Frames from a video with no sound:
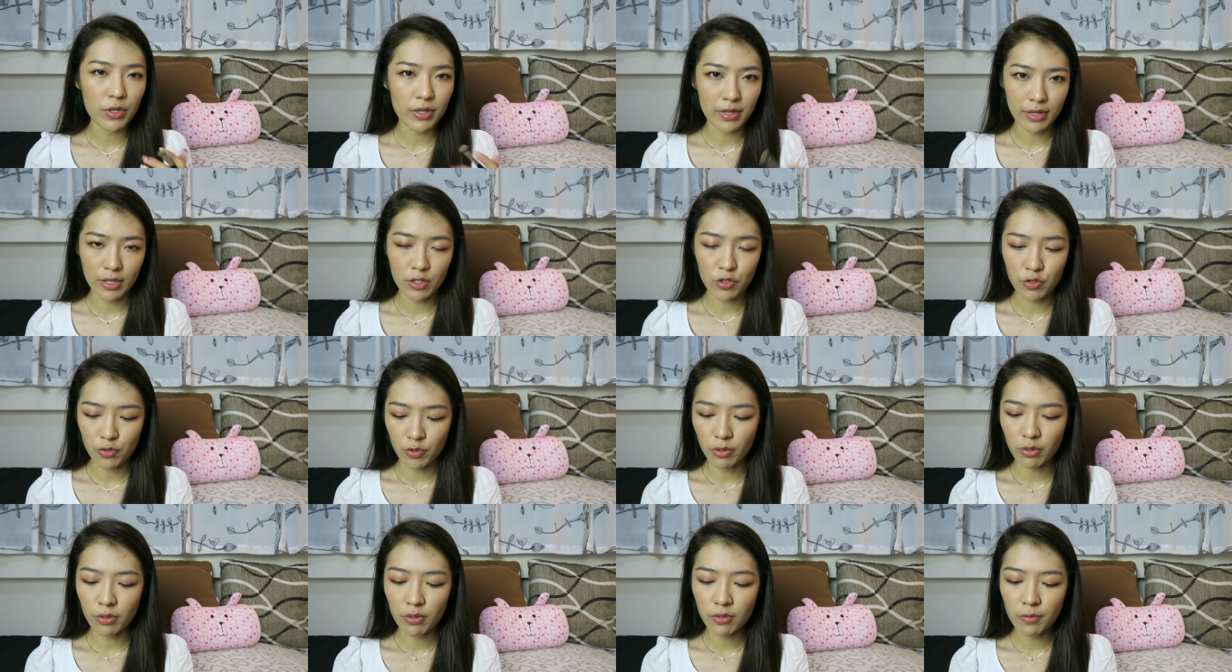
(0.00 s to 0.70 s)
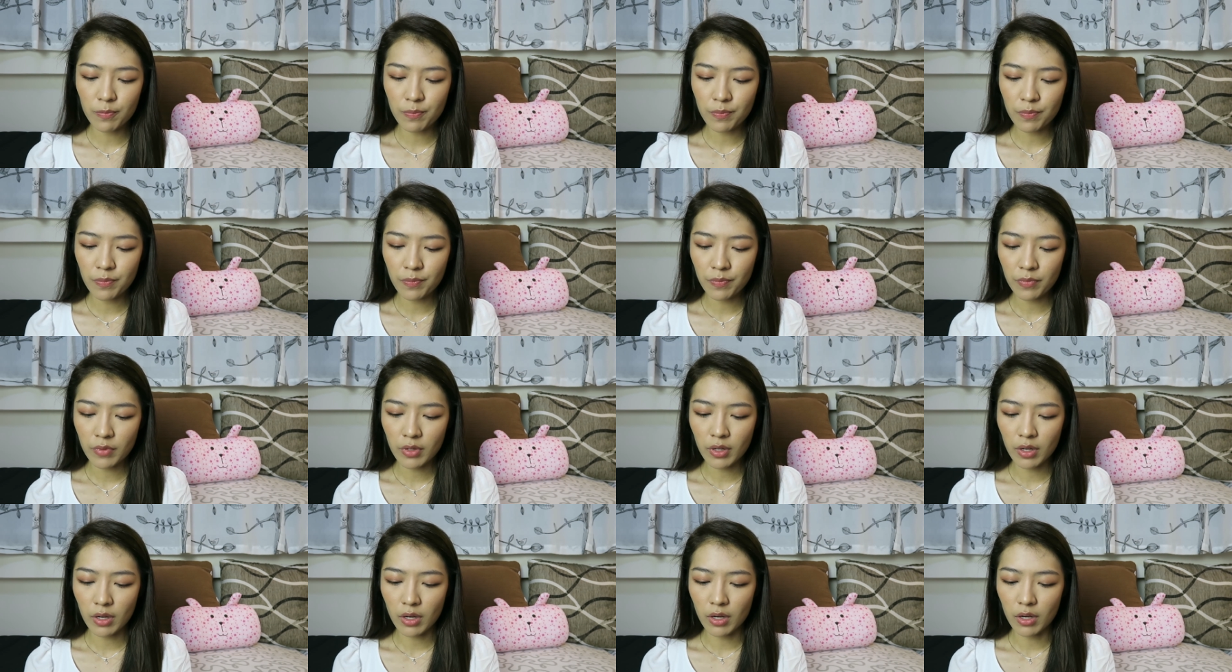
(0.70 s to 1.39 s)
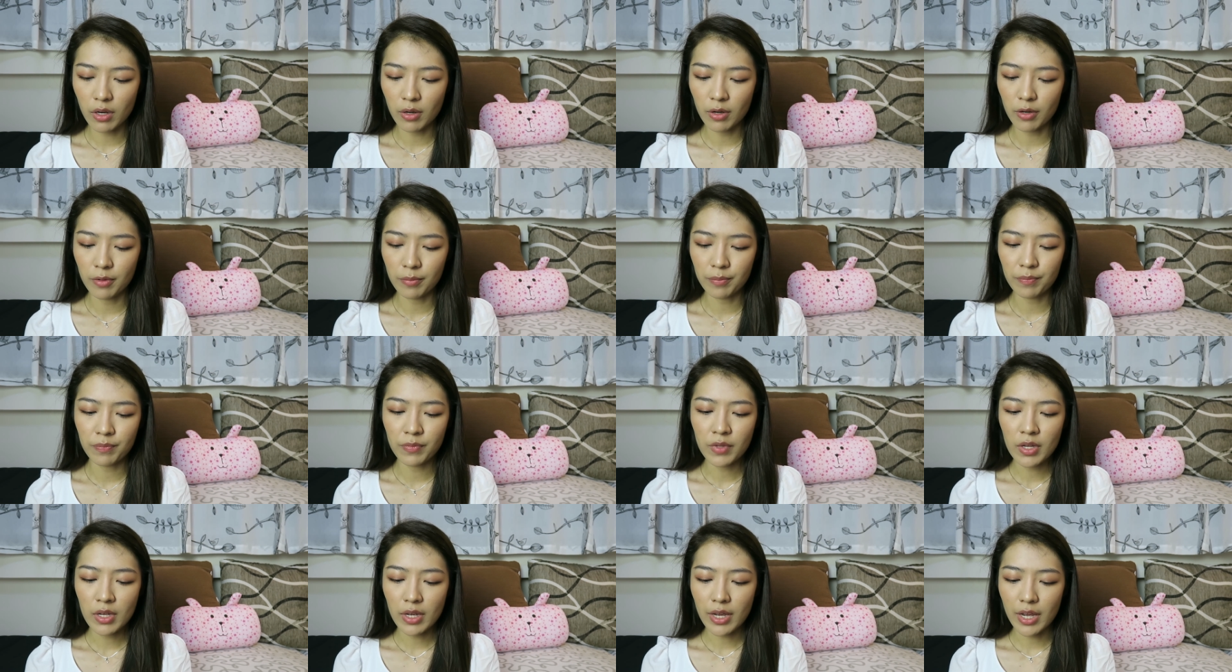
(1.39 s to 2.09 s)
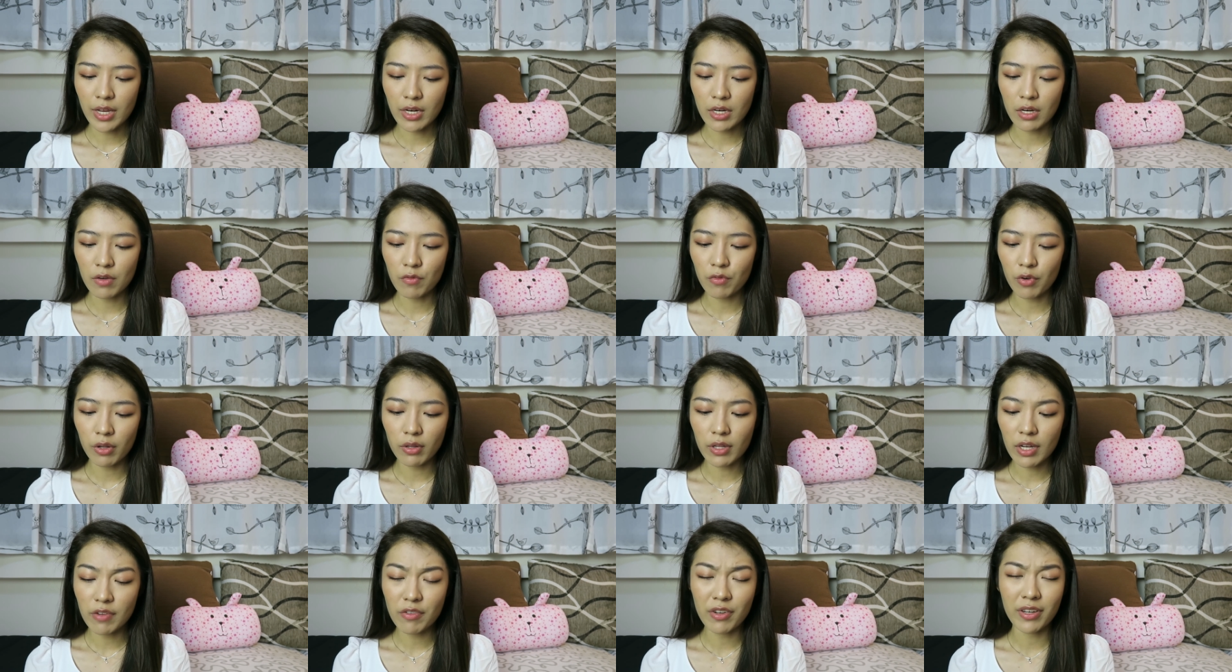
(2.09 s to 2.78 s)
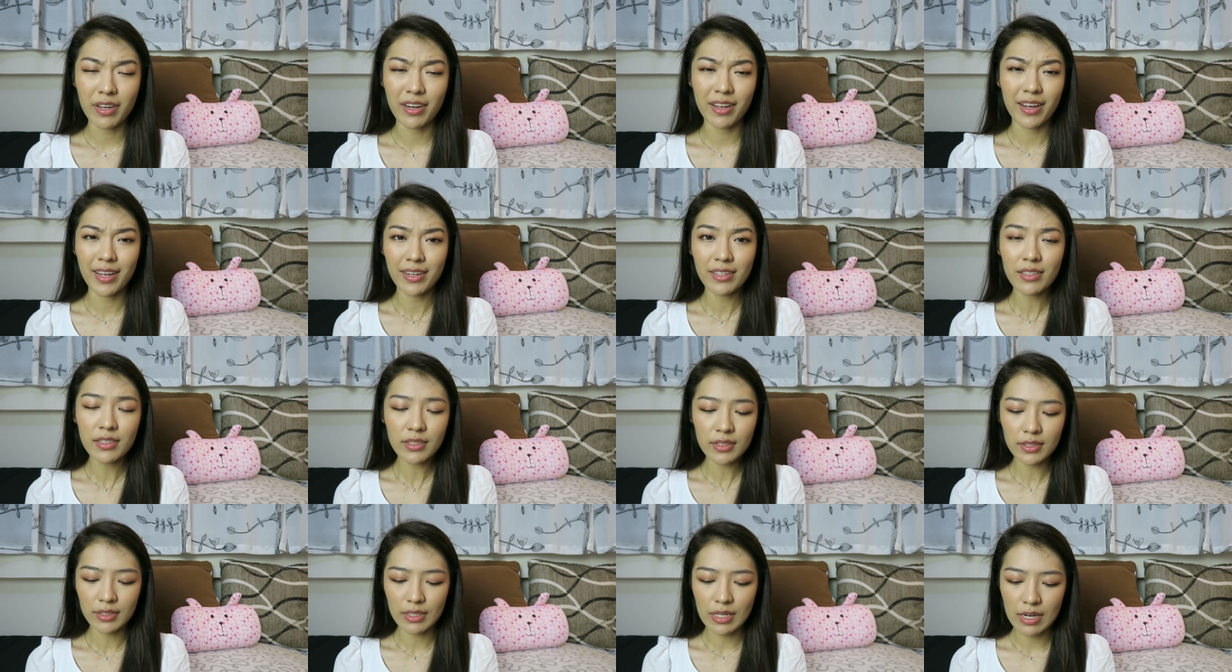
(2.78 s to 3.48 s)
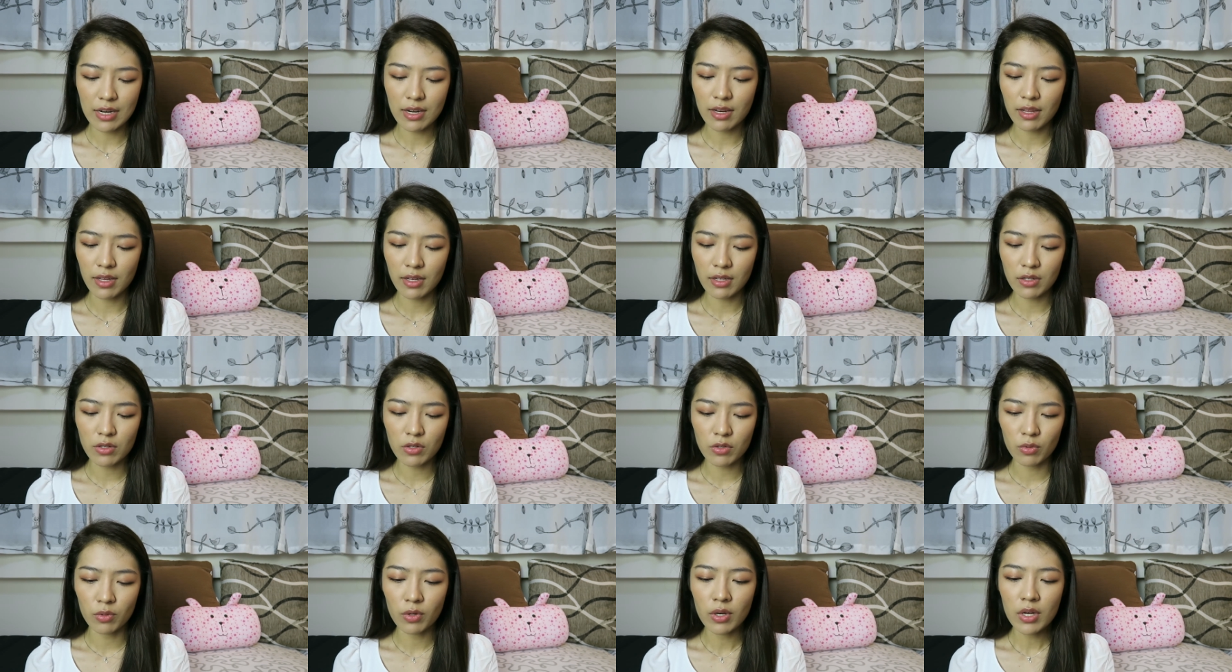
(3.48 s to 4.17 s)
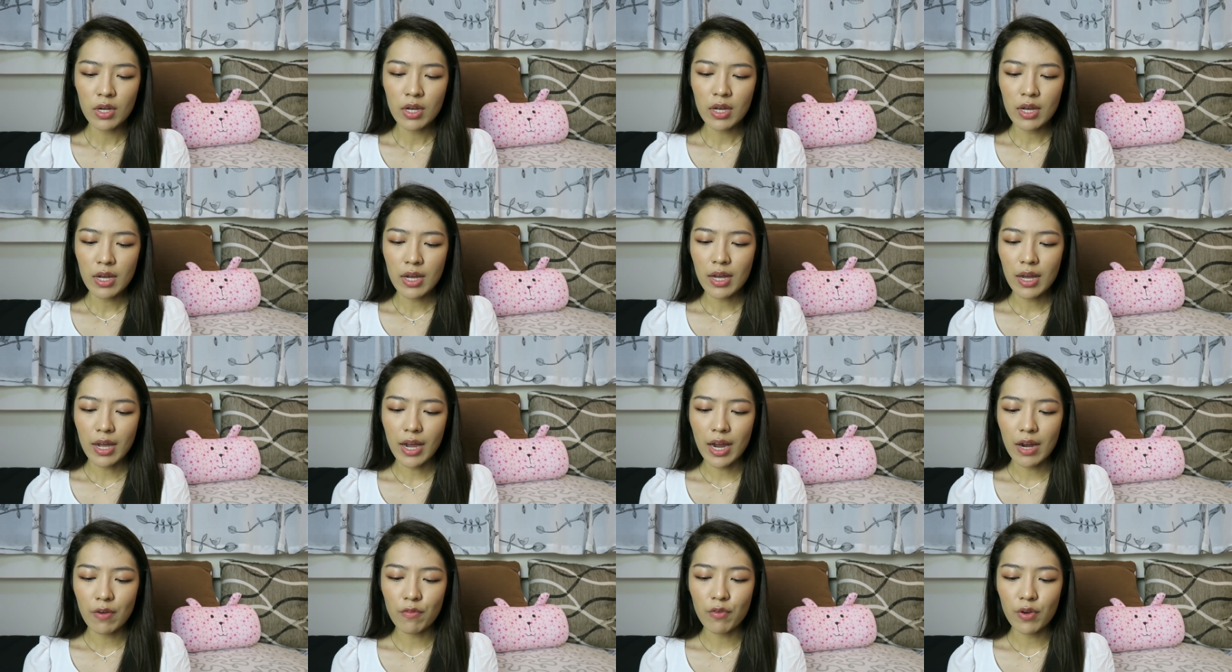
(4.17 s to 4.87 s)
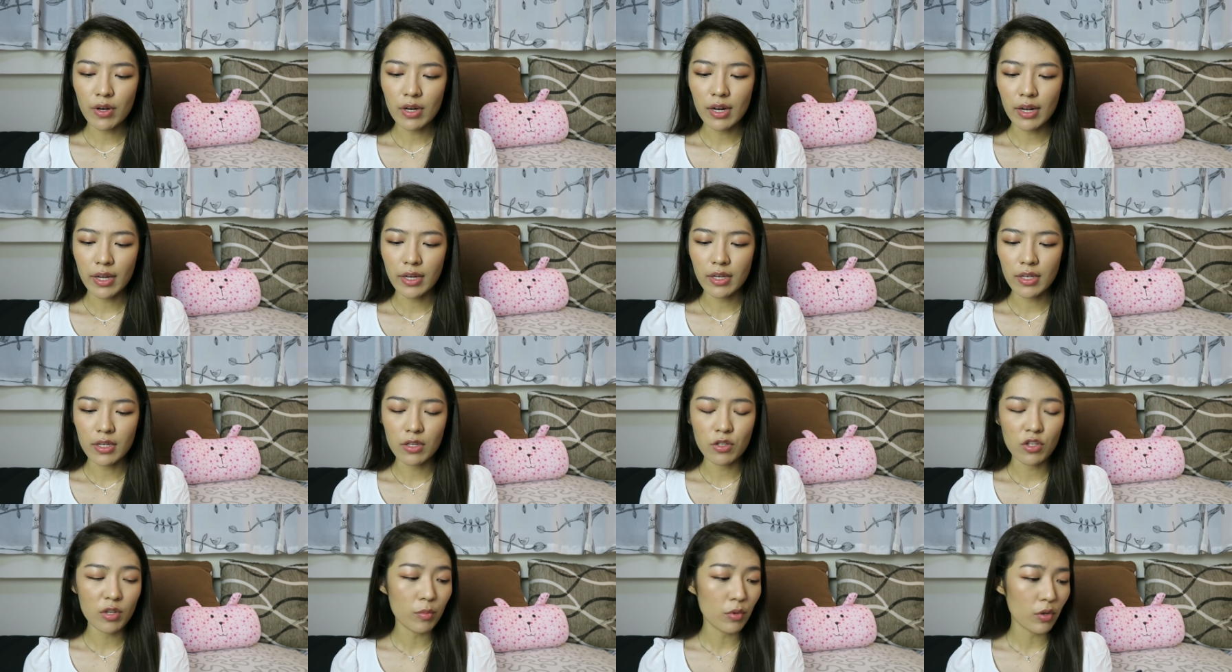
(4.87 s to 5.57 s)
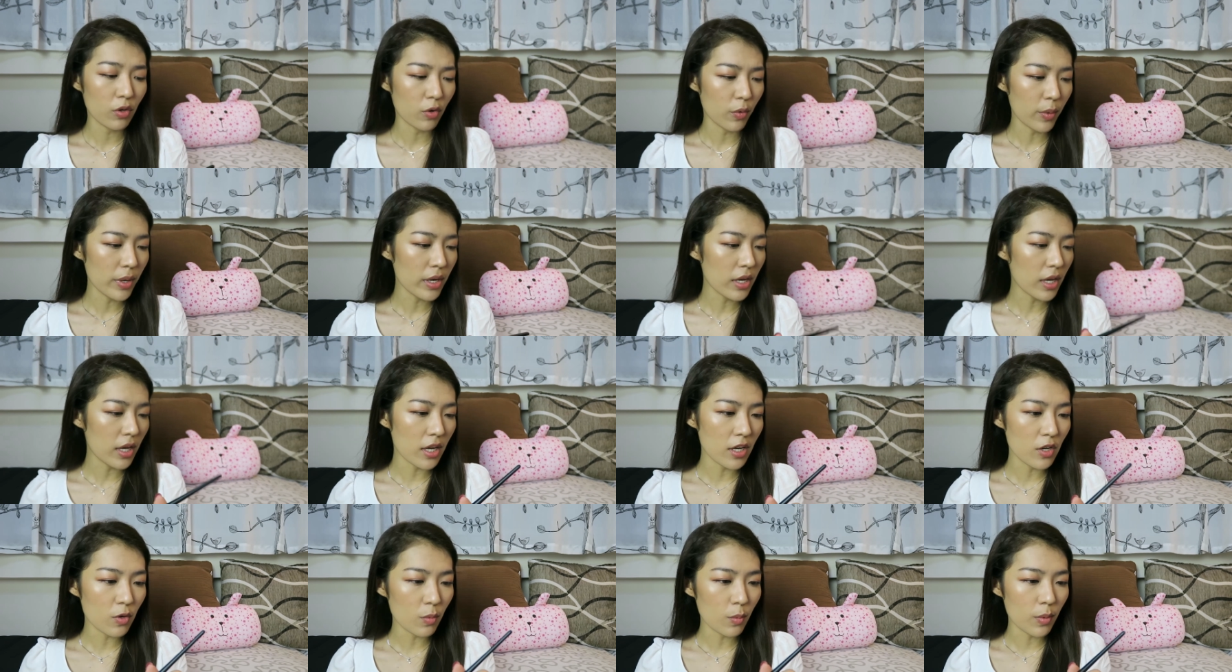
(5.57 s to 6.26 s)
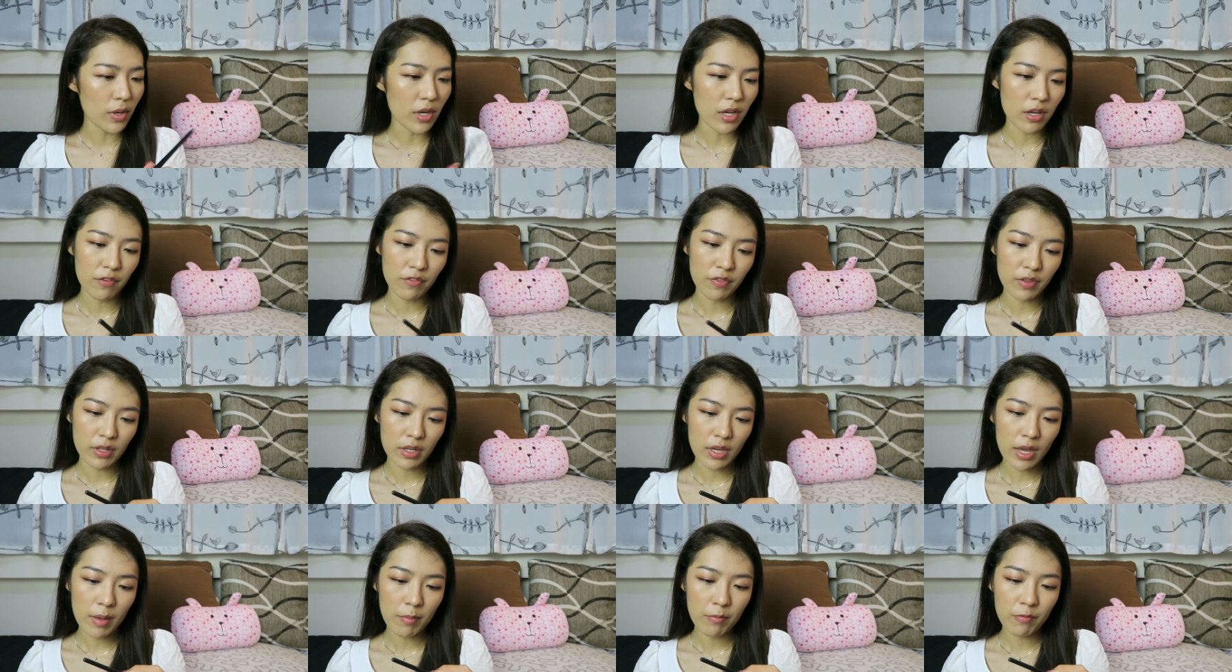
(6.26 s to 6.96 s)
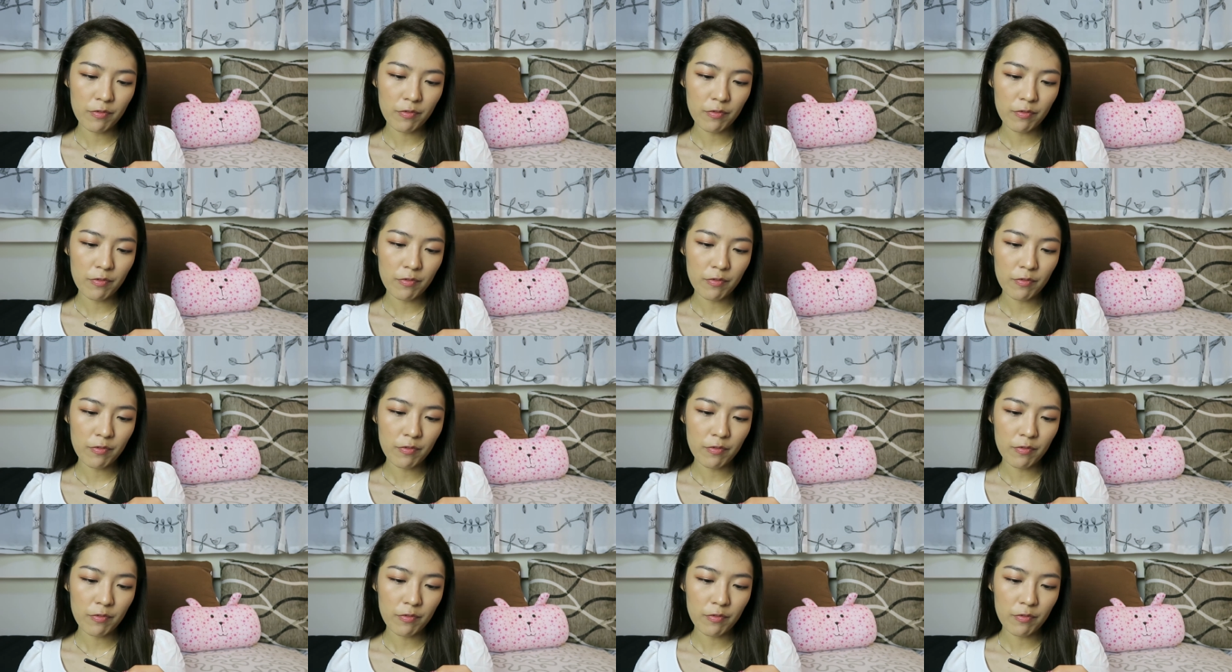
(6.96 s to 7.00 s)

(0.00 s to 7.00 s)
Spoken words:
more natural. And in real life, you can hardly see anything. So I really like it. So I'm going in with the